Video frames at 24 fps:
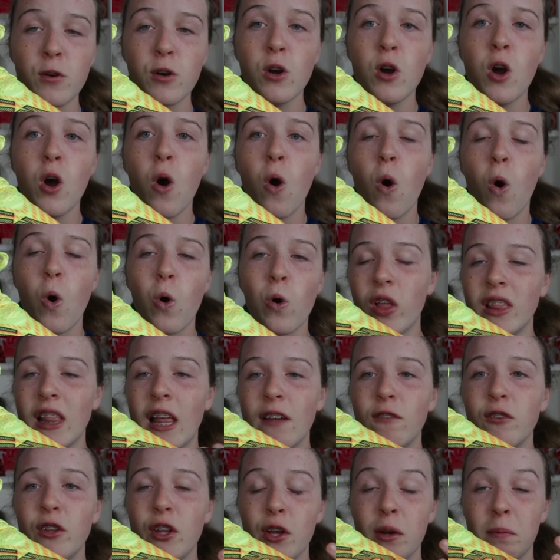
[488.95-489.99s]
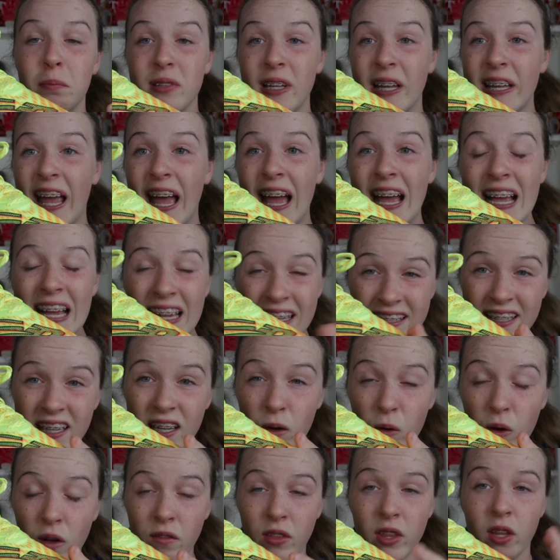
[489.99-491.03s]
or level that you're playing at isn't
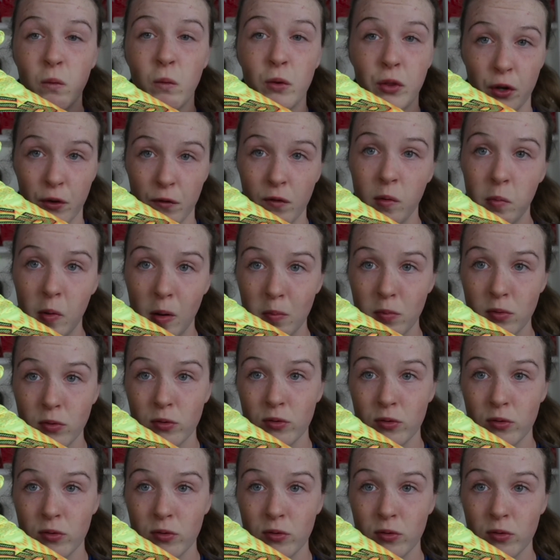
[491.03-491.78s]
equivalent with your football boot.